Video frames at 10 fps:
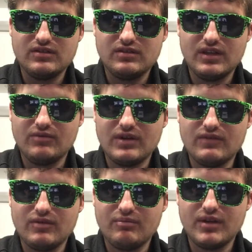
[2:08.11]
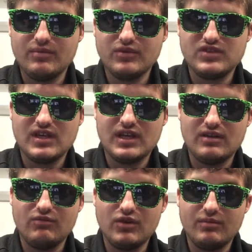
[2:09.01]
like, whenever people say,
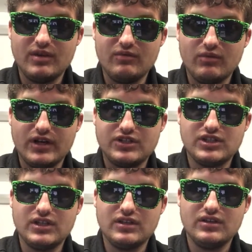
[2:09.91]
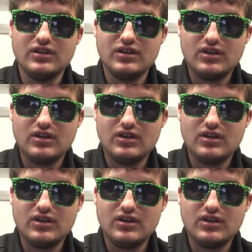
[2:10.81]
"We'll be watching,"